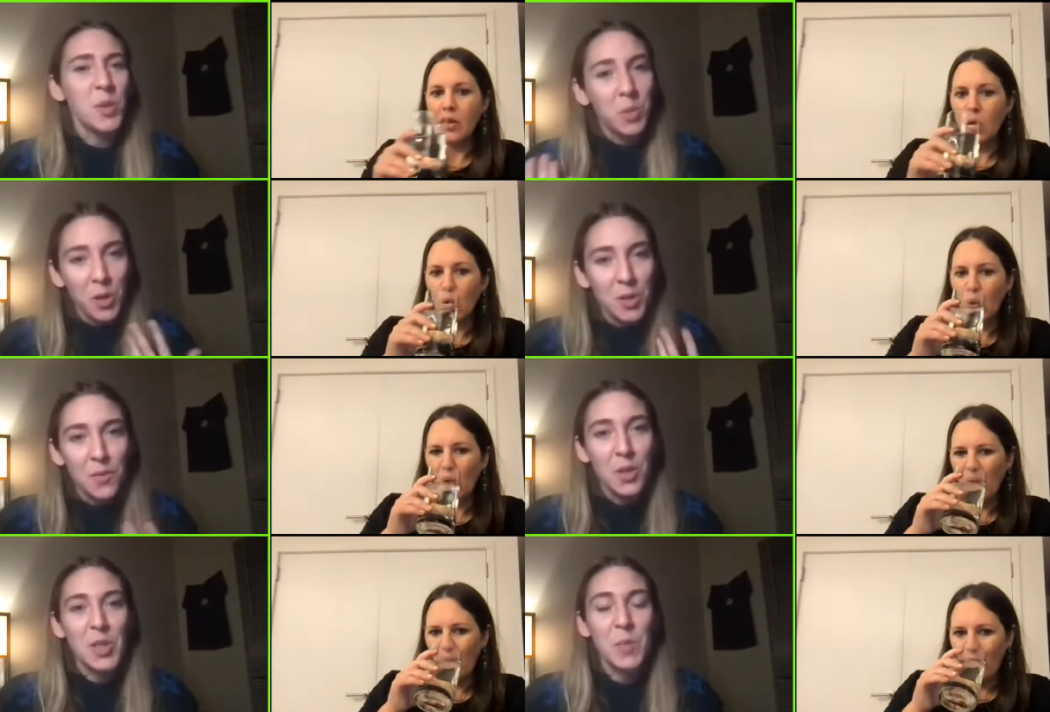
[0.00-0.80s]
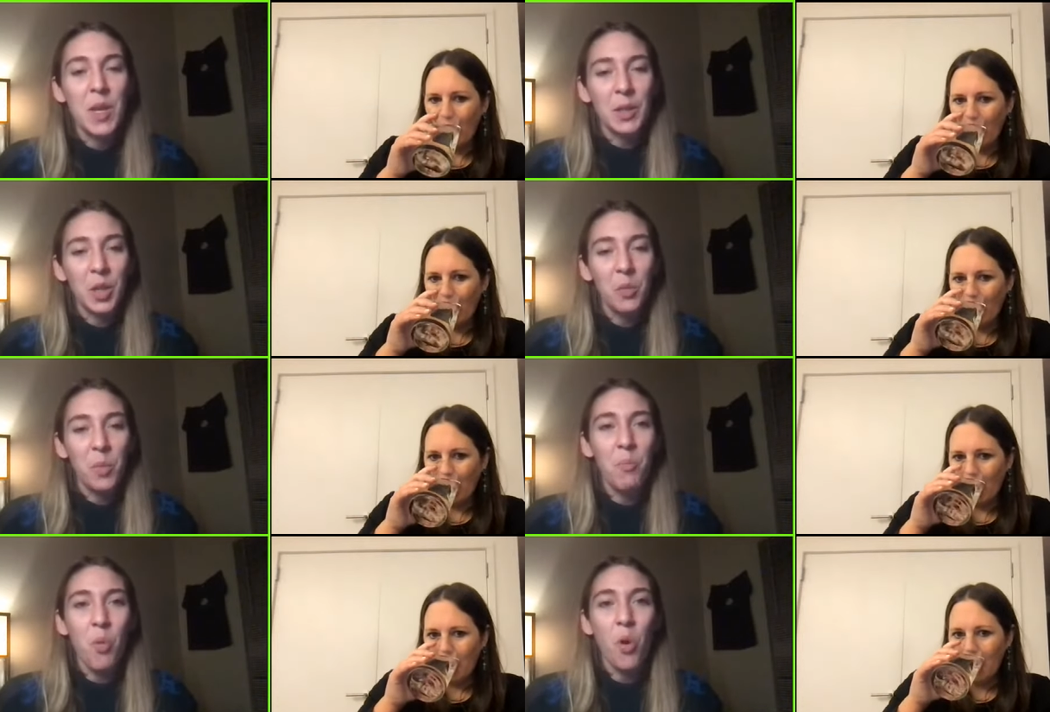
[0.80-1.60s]
Speaker 1: so I'm curious if you can speak a little
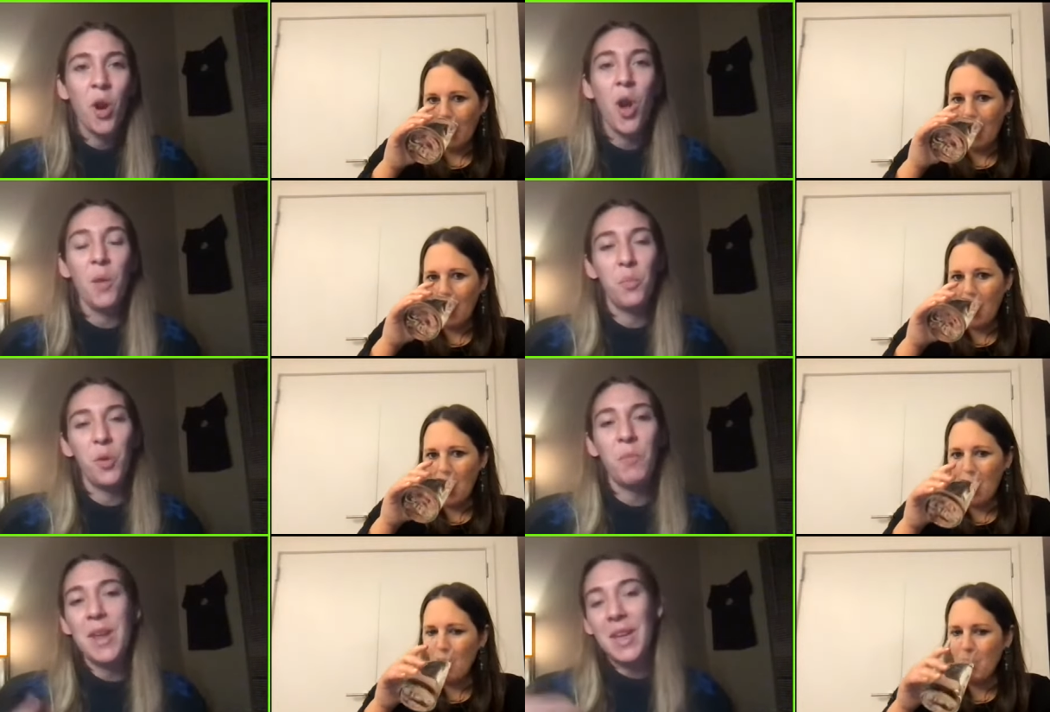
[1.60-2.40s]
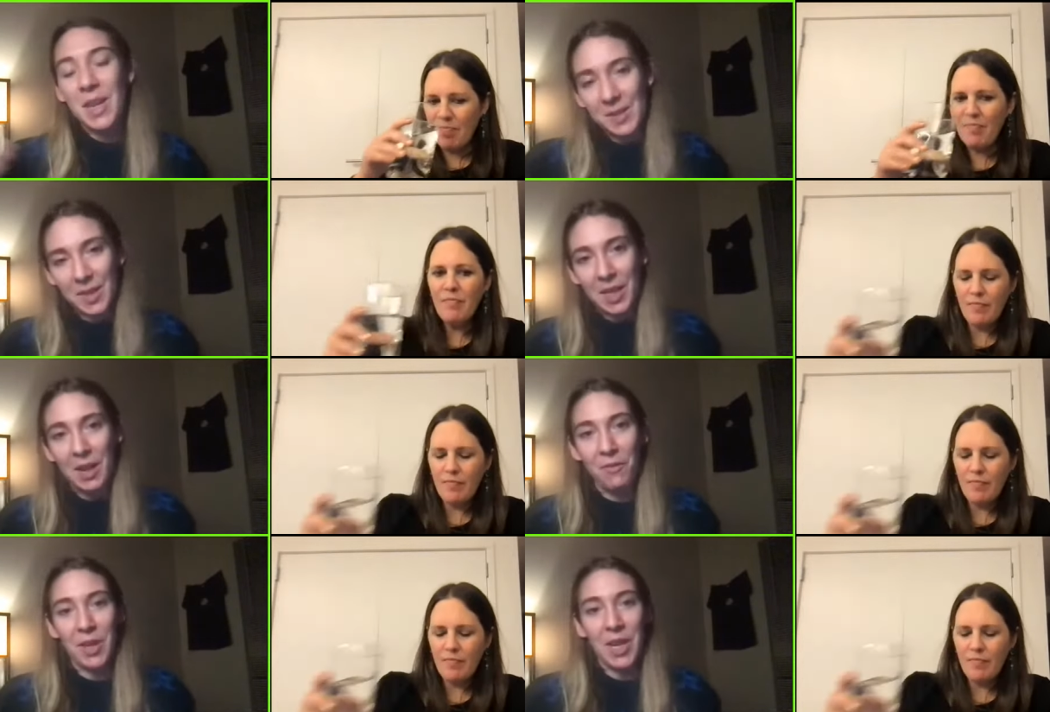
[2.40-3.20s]
bit more on printmaking's
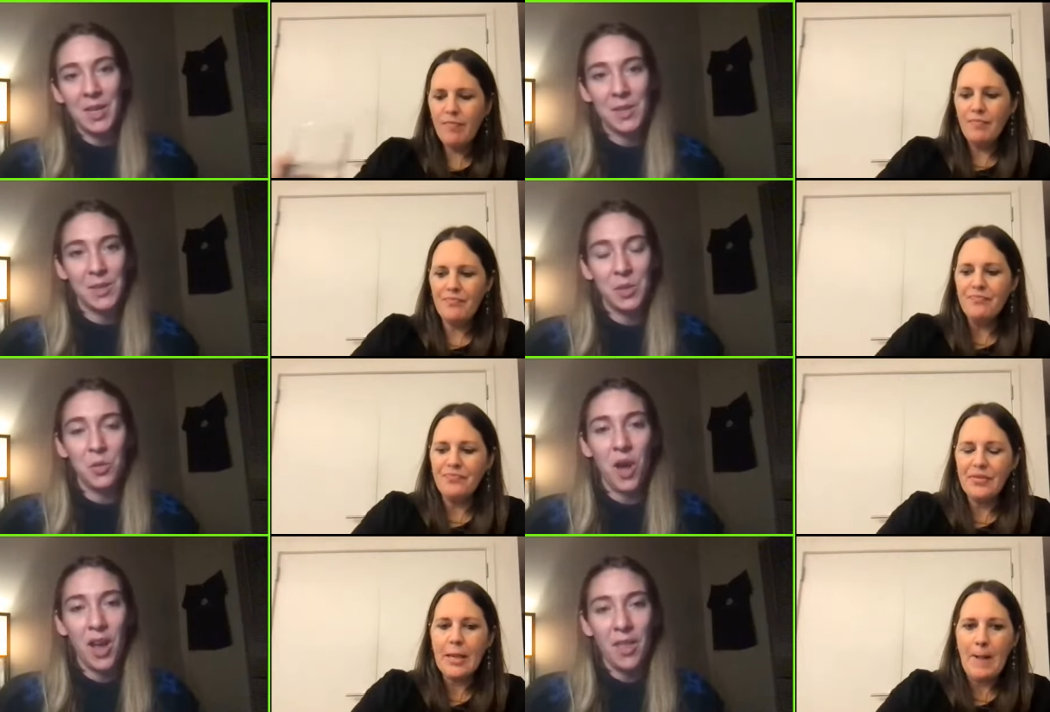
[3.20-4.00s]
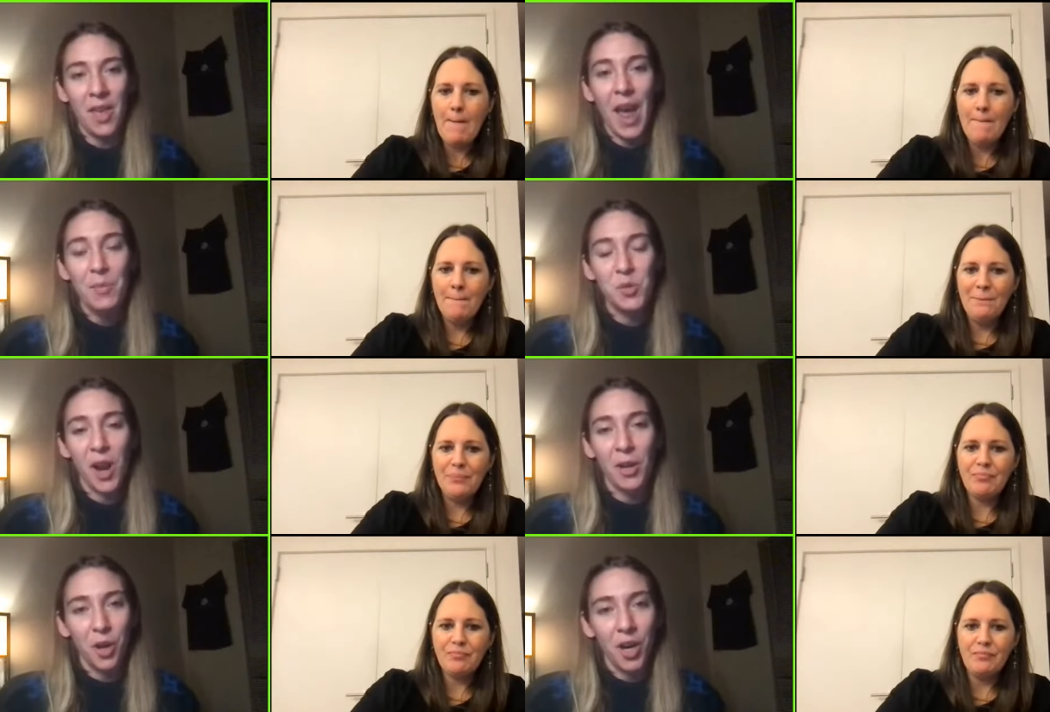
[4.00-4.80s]
significance to uh,
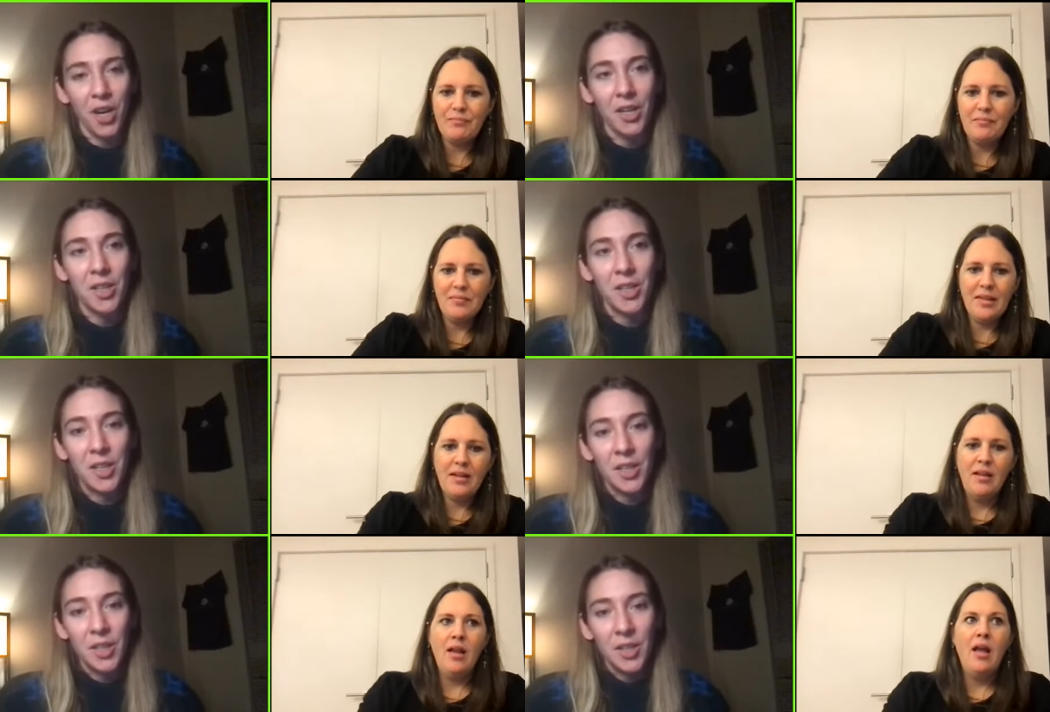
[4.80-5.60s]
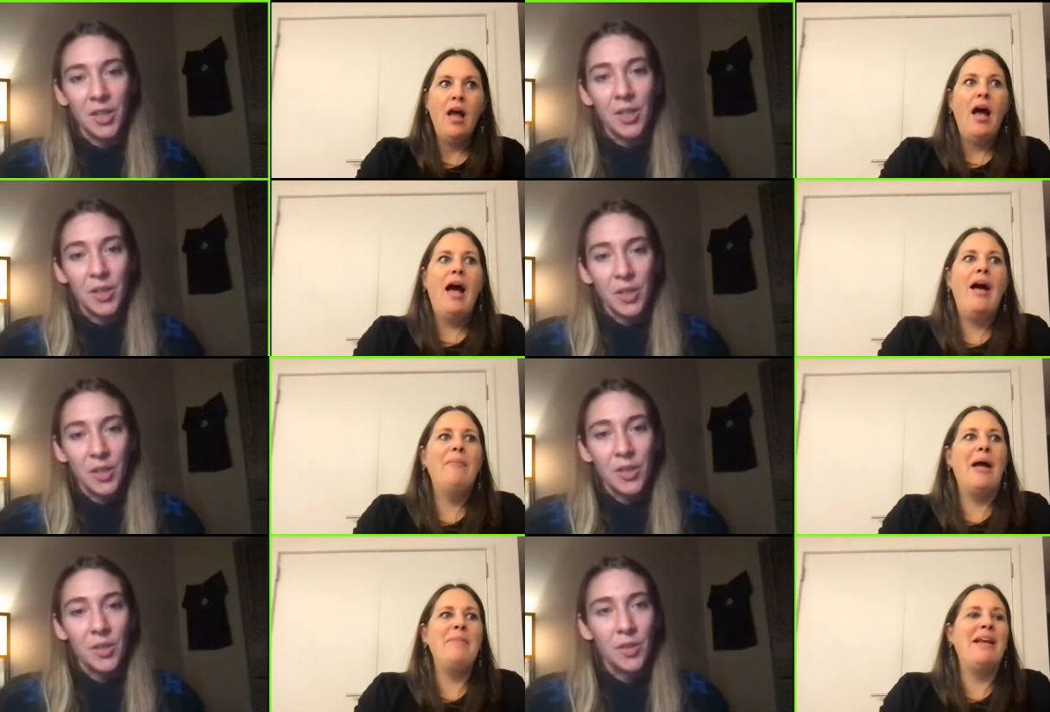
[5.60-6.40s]
abstract art.
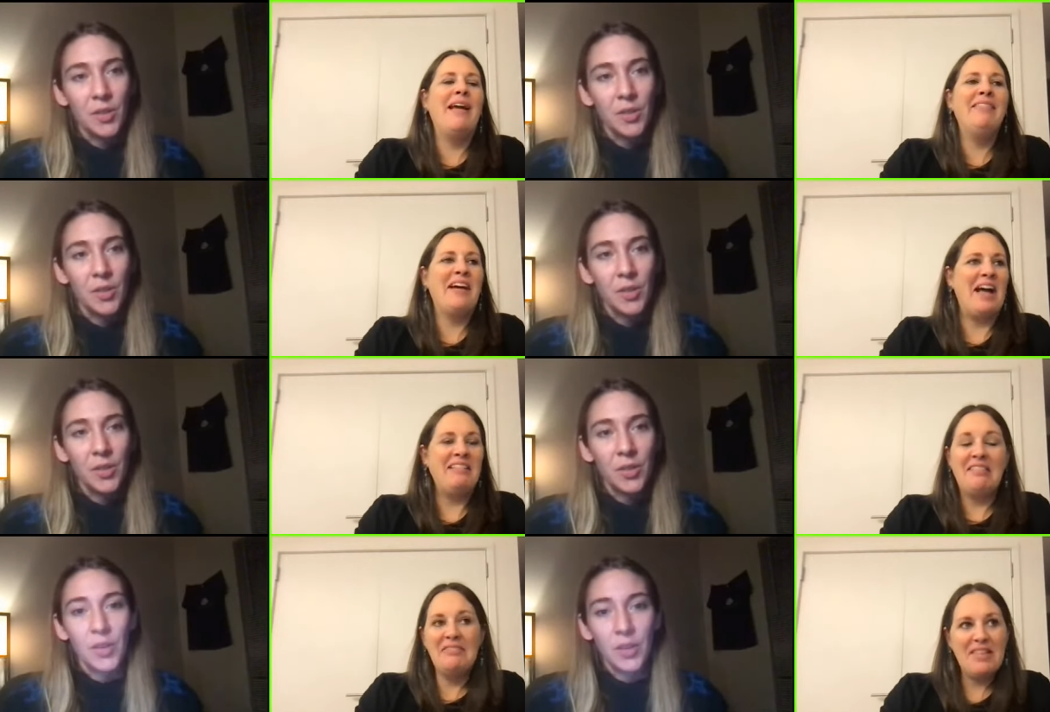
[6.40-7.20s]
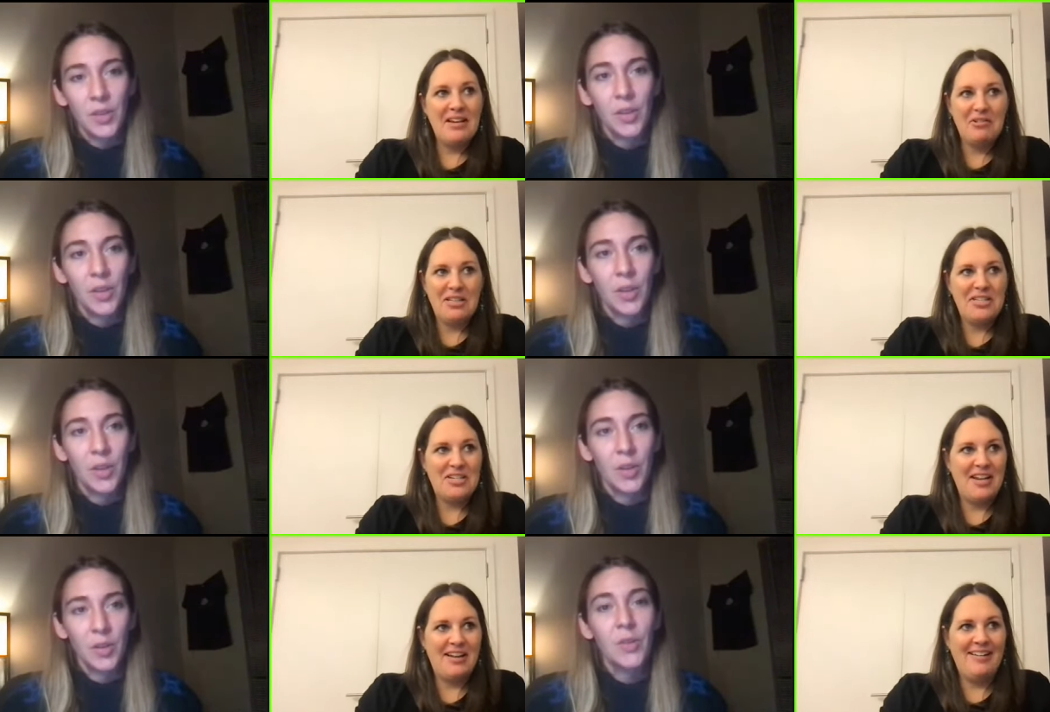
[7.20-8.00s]
Speaker 2: Um, I mean, I, lo- I love that
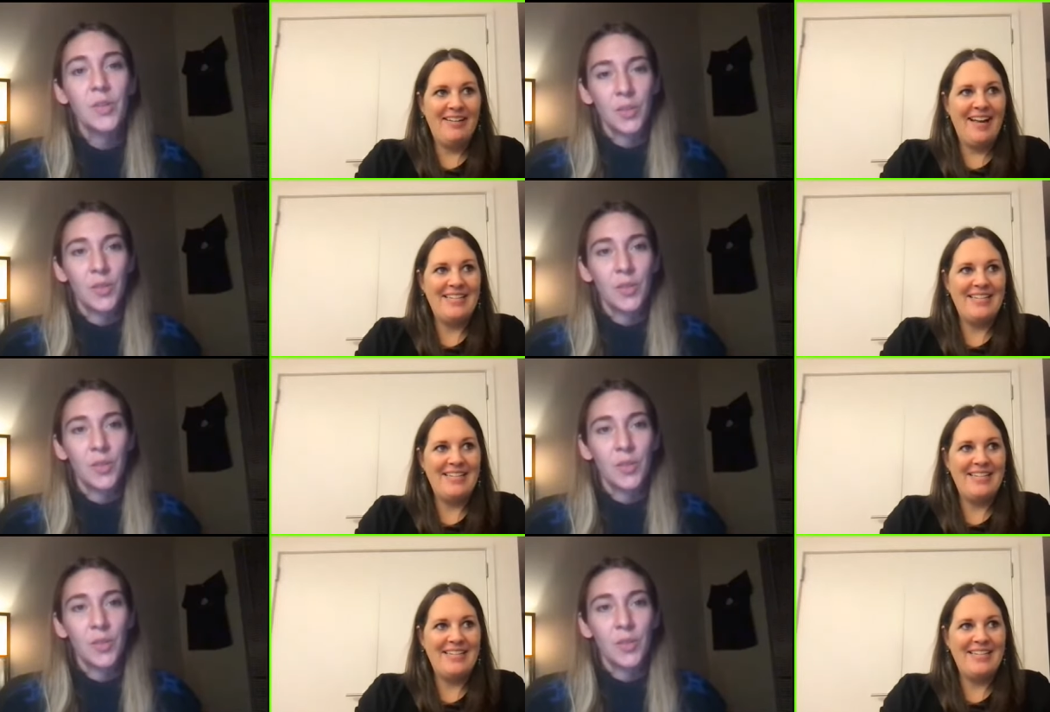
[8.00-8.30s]
question. I